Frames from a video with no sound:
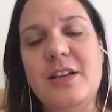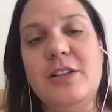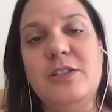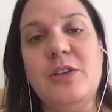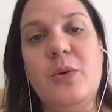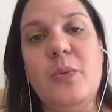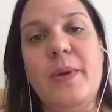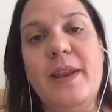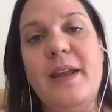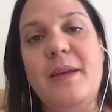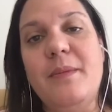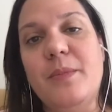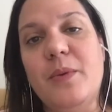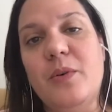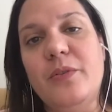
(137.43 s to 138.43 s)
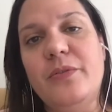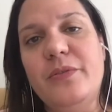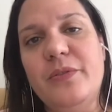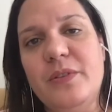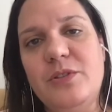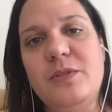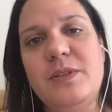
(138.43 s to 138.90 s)
So when I moved
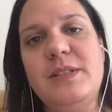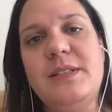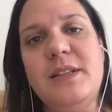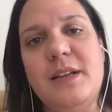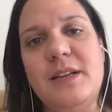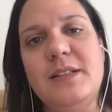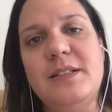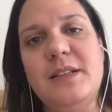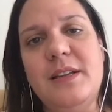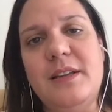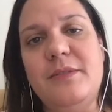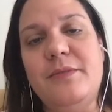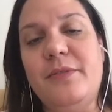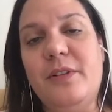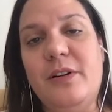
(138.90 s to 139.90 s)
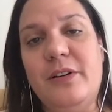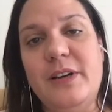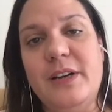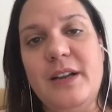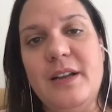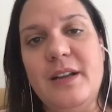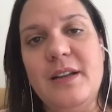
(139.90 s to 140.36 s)
to study in
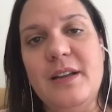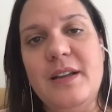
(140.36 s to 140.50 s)
Florida,